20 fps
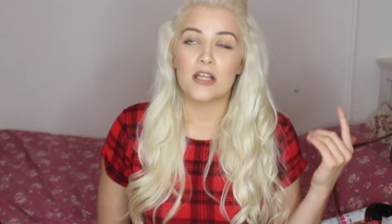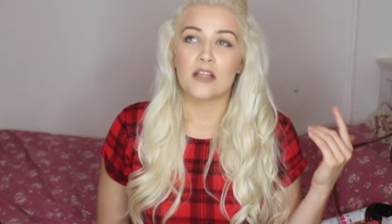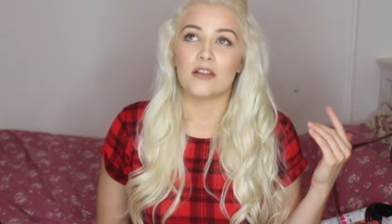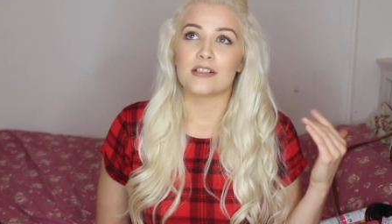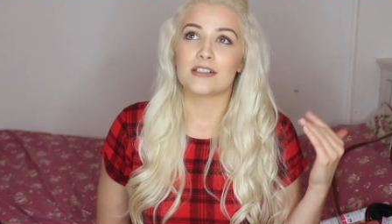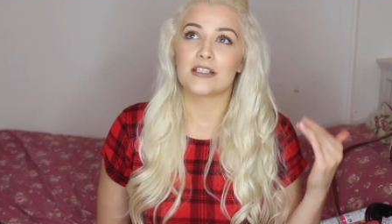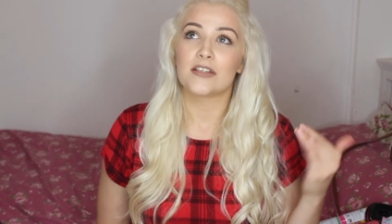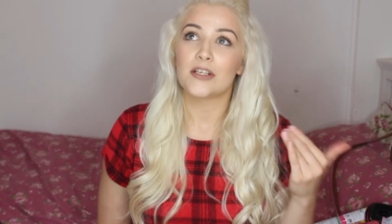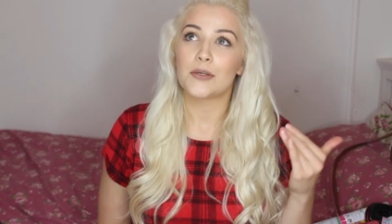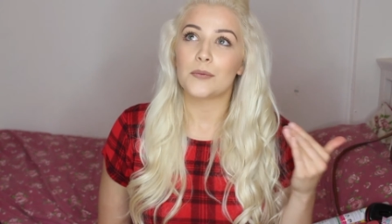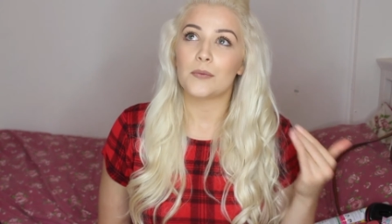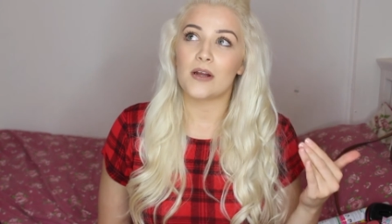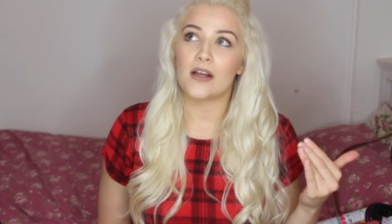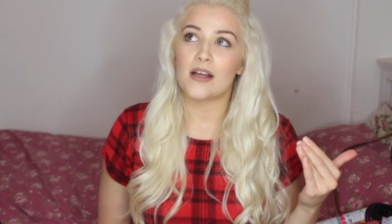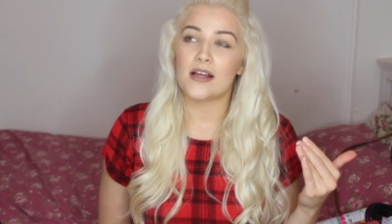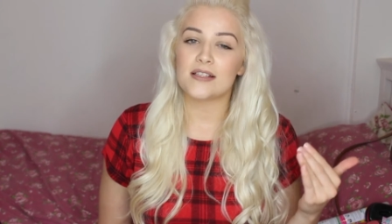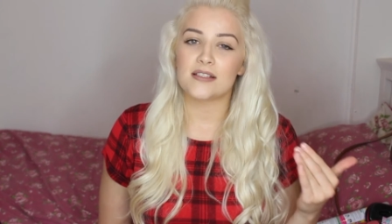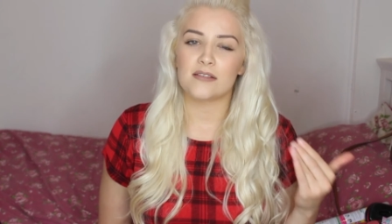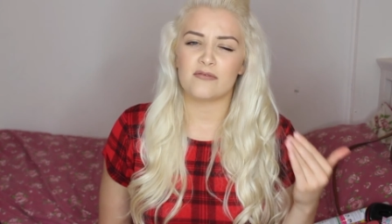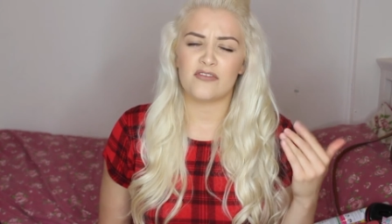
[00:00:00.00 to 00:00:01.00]
there's nothing
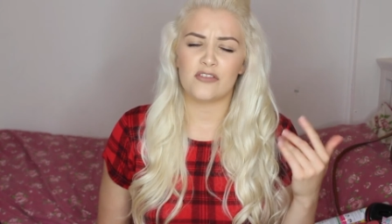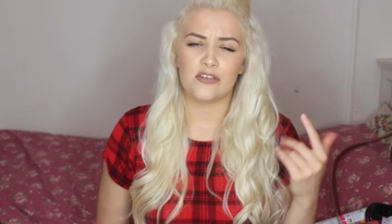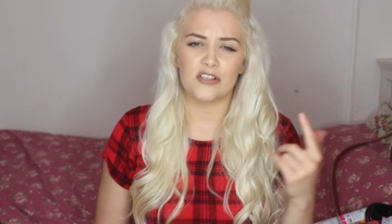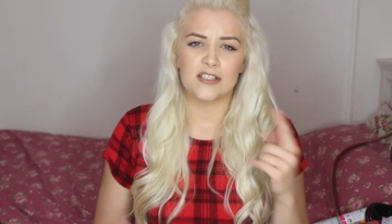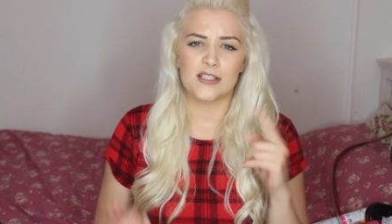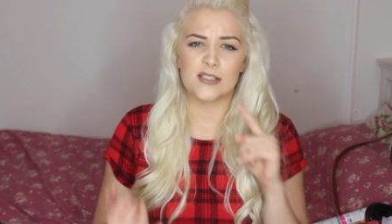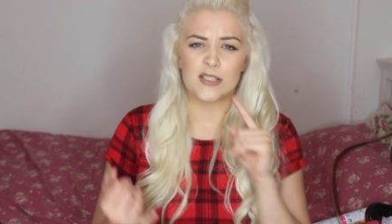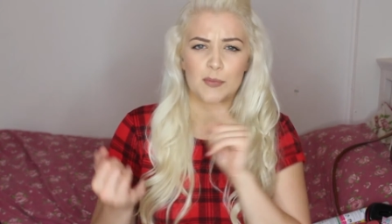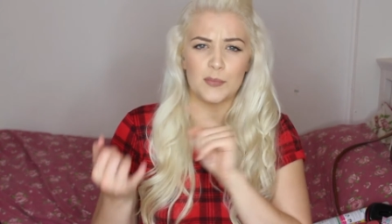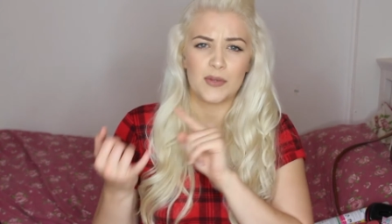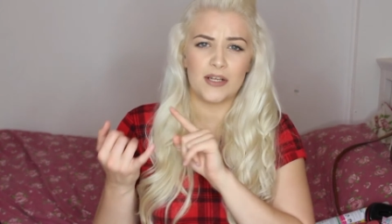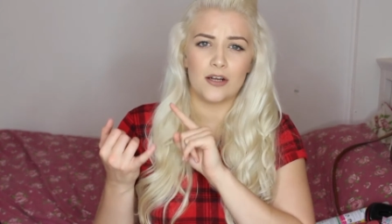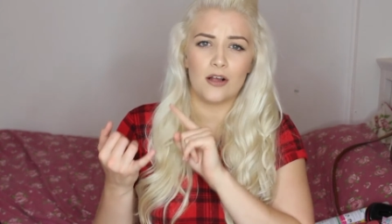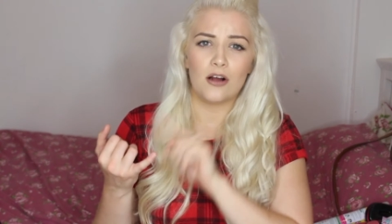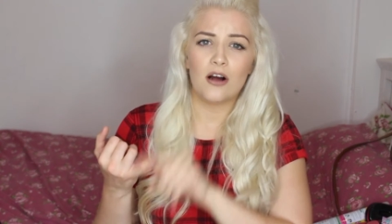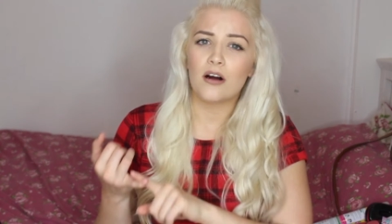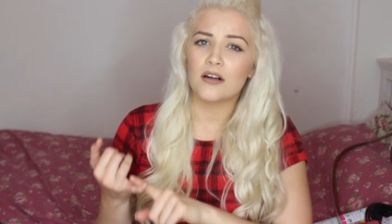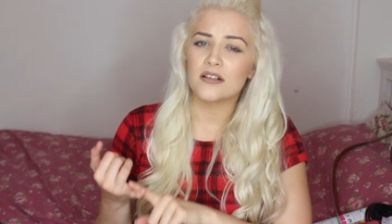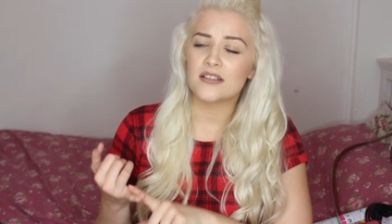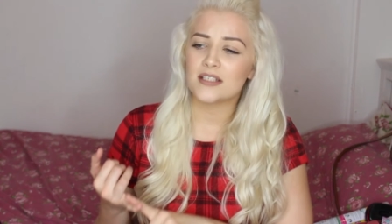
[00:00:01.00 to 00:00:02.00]
worse than, for instance, it being a
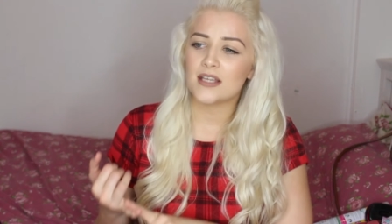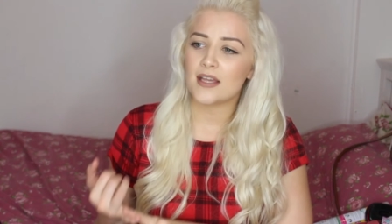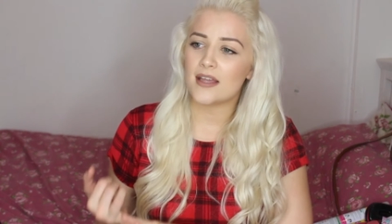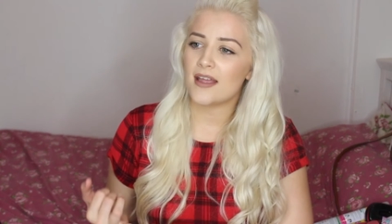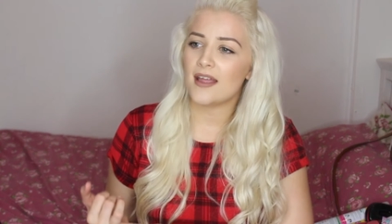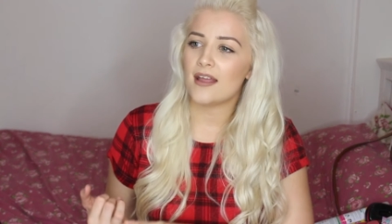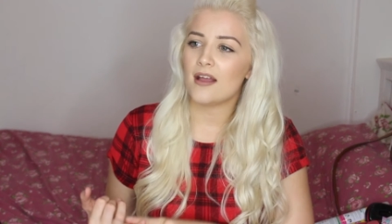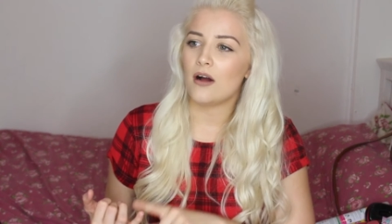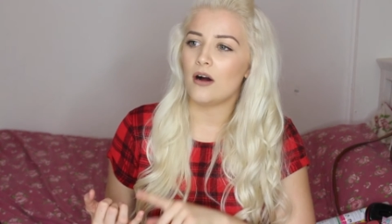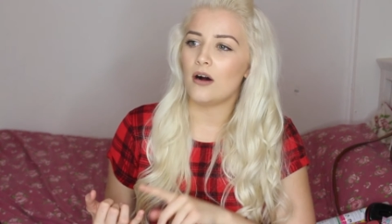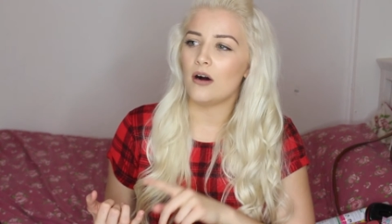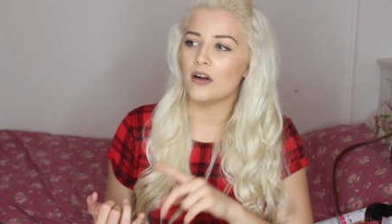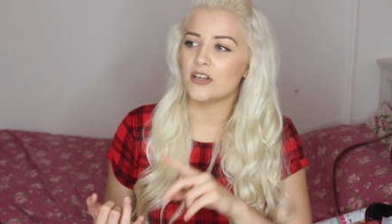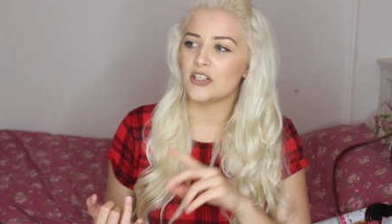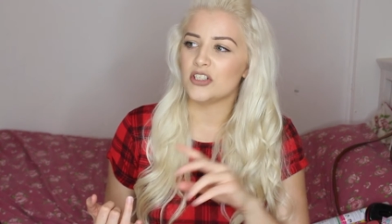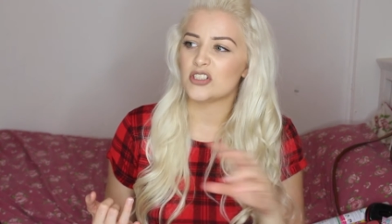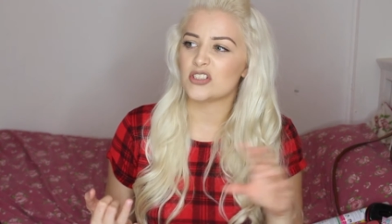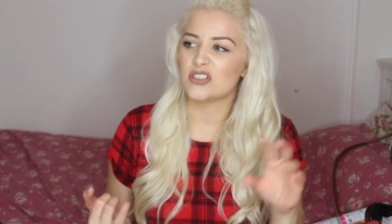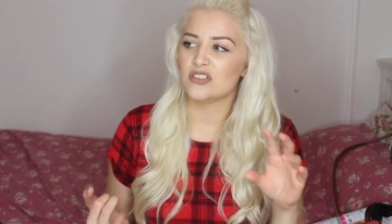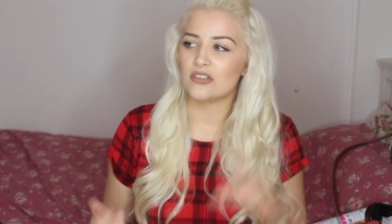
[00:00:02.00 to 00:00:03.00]
hot day or
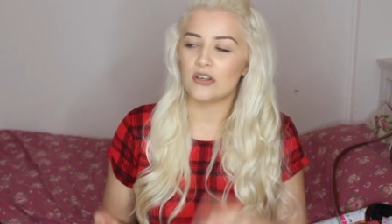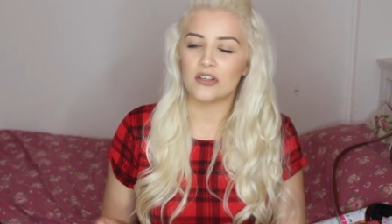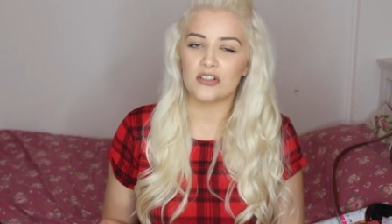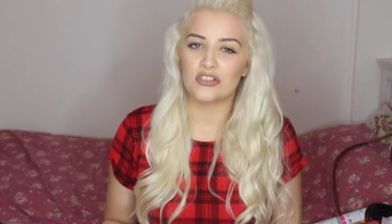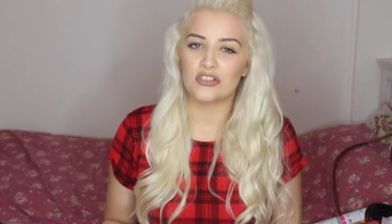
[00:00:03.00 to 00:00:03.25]
you're just not